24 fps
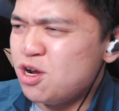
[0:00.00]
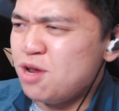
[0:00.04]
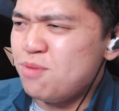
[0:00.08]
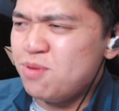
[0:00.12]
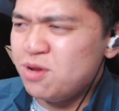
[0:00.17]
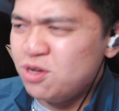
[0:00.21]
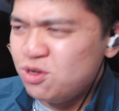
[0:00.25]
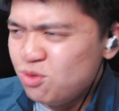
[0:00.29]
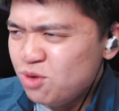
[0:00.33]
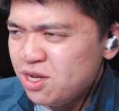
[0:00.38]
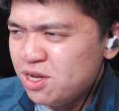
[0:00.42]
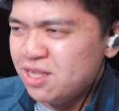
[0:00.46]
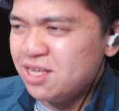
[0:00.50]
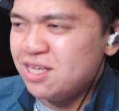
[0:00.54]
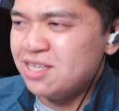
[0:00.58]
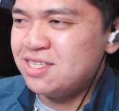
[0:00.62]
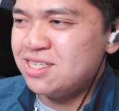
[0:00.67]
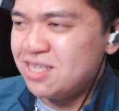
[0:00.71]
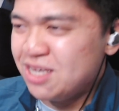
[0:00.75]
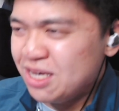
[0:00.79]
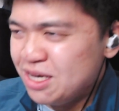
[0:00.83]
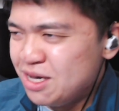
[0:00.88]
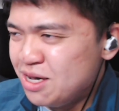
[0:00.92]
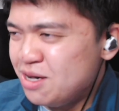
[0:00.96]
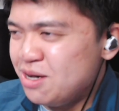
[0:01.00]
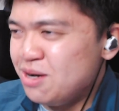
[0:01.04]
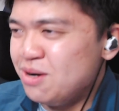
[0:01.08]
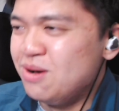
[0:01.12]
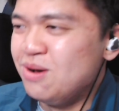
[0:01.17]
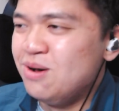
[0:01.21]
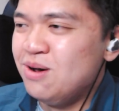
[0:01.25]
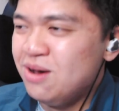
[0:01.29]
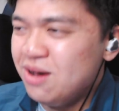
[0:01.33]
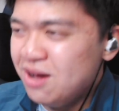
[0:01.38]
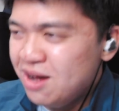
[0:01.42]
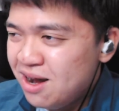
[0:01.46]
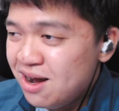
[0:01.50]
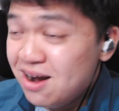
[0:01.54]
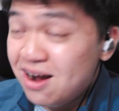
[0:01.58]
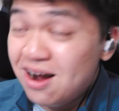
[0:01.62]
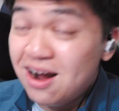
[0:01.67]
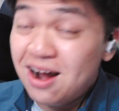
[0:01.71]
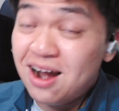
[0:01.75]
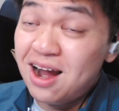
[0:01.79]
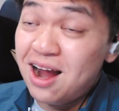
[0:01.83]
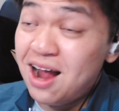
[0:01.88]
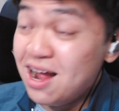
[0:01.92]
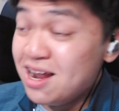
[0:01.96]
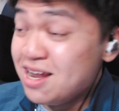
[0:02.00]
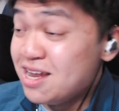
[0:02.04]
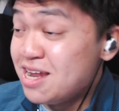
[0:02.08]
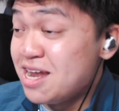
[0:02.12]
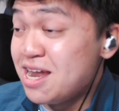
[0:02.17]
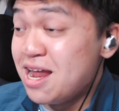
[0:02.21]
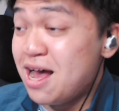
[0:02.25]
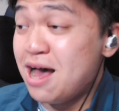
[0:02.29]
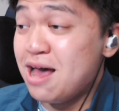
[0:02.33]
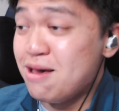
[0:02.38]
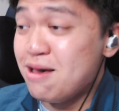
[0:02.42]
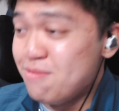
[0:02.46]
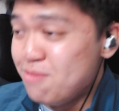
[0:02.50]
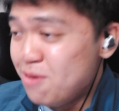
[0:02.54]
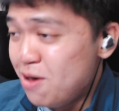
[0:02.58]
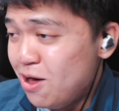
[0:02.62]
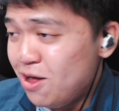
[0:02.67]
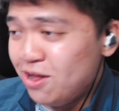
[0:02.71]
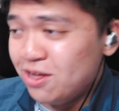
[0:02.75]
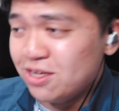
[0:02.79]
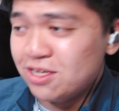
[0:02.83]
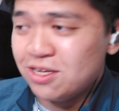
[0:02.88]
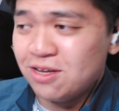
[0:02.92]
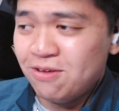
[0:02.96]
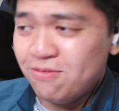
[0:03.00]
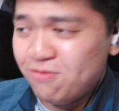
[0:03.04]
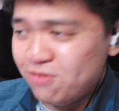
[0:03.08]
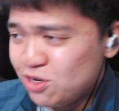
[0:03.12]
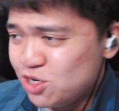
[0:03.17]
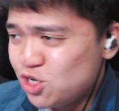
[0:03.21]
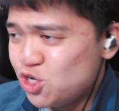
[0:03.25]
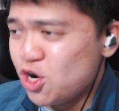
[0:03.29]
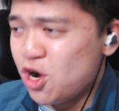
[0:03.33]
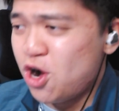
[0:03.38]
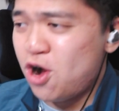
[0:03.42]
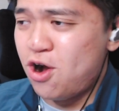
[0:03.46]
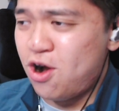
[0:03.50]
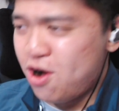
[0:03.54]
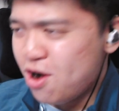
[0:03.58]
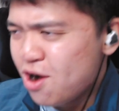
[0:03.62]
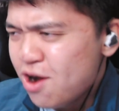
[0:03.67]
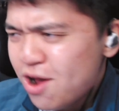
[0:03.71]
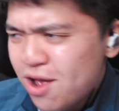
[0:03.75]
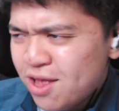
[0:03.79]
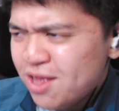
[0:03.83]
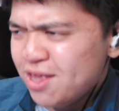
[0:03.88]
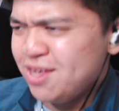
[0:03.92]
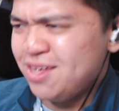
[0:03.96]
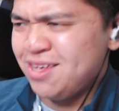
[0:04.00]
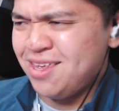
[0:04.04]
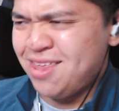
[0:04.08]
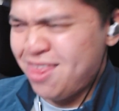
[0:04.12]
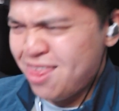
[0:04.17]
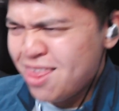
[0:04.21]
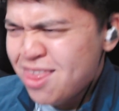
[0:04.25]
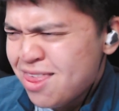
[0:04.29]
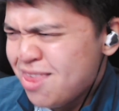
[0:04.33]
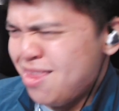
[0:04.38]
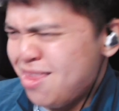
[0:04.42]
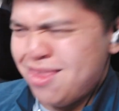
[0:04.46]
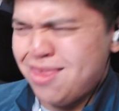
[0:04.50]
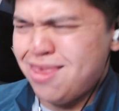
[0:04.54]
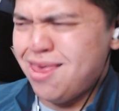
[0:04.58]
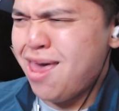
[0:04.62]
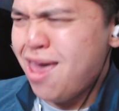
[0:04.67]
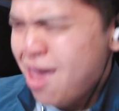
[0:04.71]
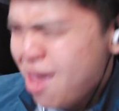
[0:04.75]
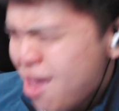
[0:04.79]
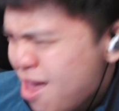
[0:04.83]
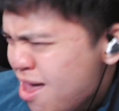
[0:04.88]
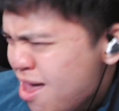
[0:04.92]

between these two are undeniable for sure. Hey,